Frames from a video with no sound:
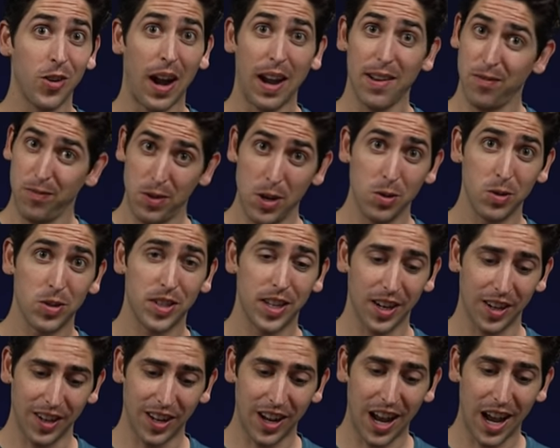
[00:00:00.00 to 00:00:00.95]
I've used it
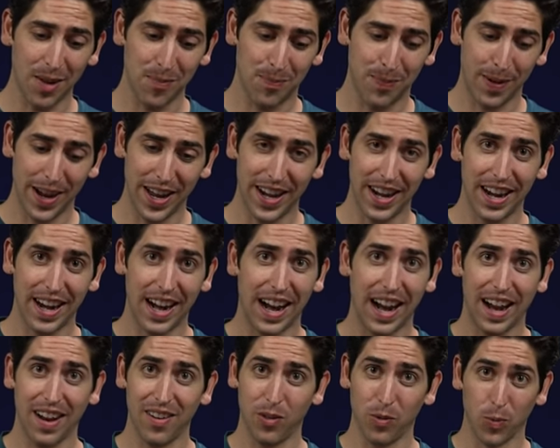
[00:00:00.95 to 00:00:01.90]
a lot, but
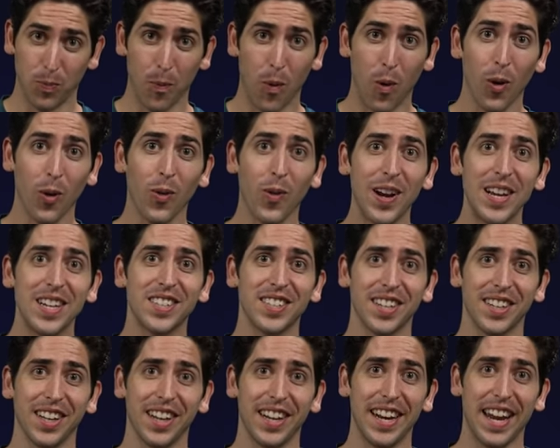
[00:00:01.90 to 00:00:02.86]
more
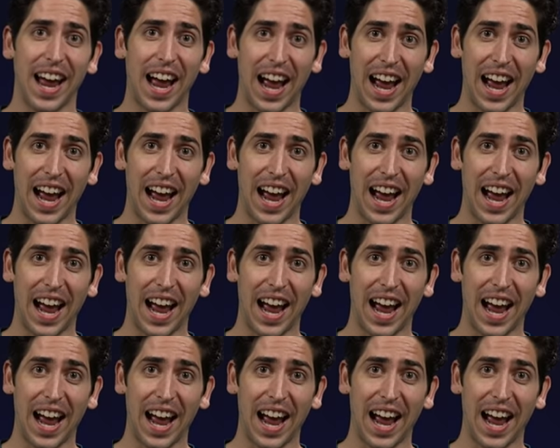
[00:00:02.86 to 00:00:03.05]
recently,